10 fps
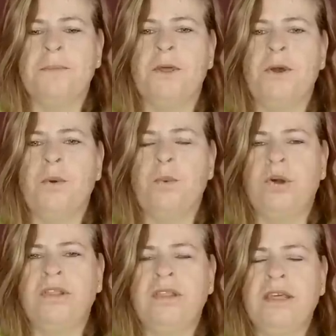the
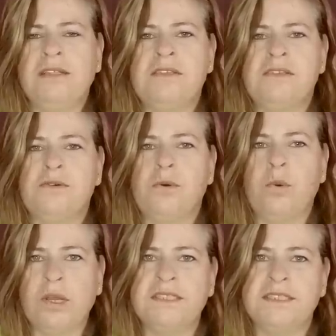one that's
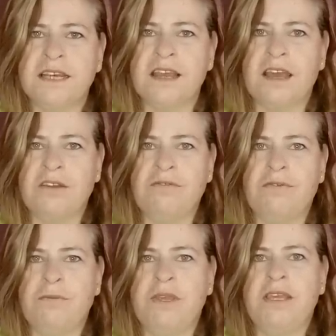always stuck out
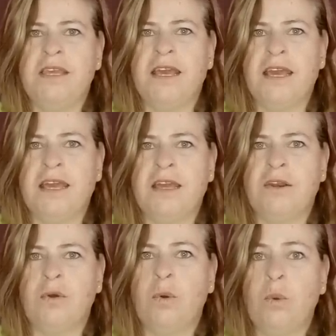for me
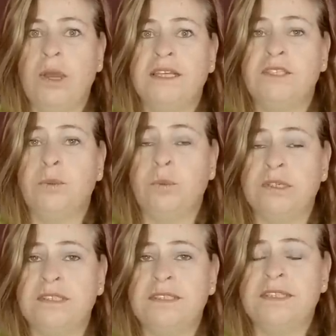and always
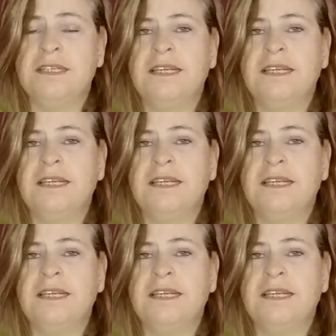will